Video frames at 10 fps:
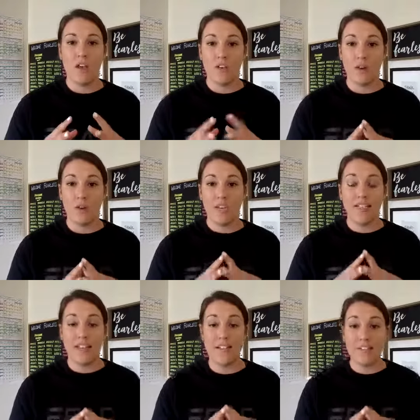So
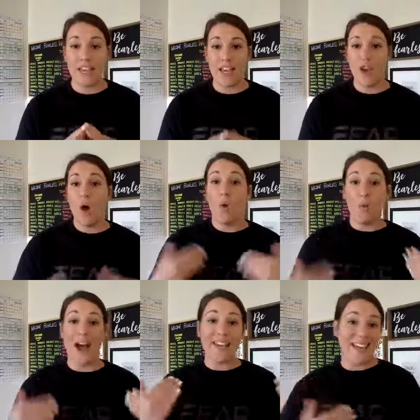instead of saying,
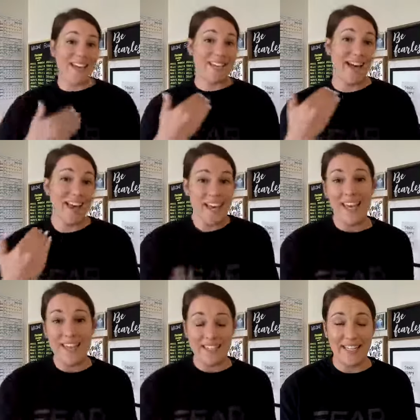why can't I
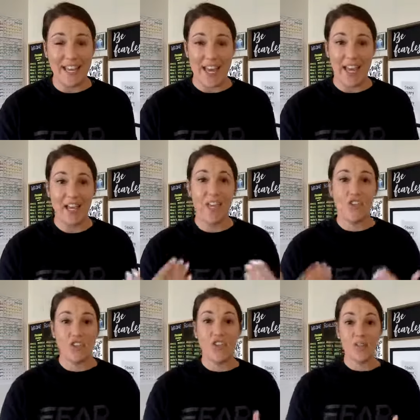hit today?
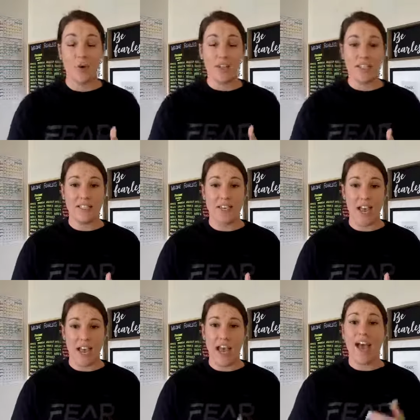She's going to
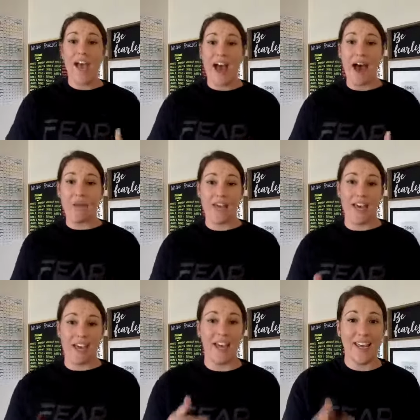say, how
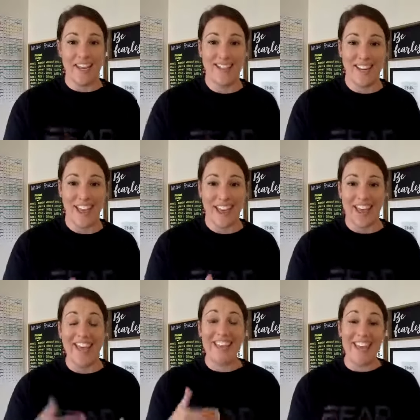can I hit today?
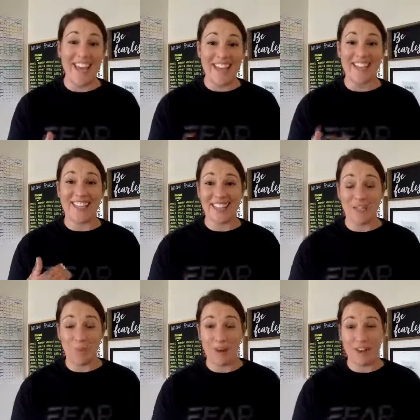And then that's a
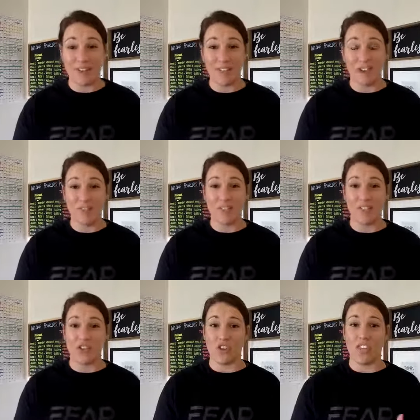productive
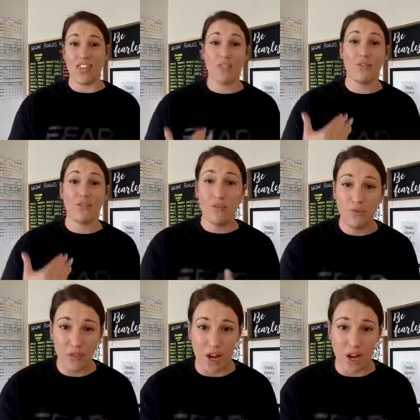conversation. That's a
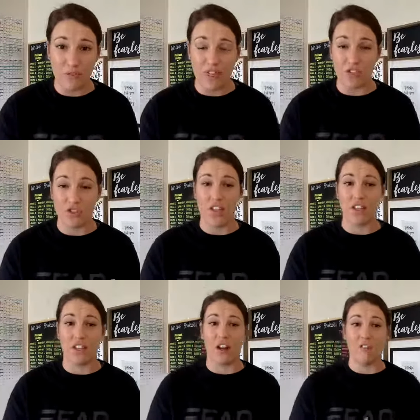fruitful conversation in the
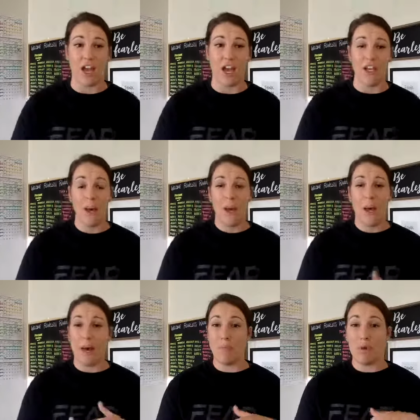car ride.
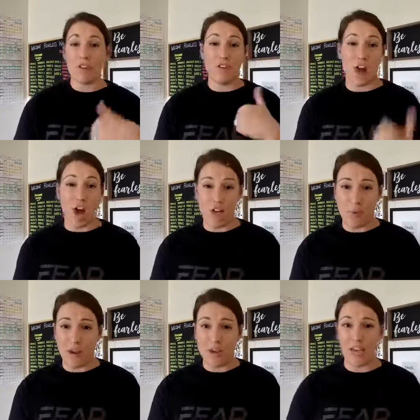Whether you're on your way to a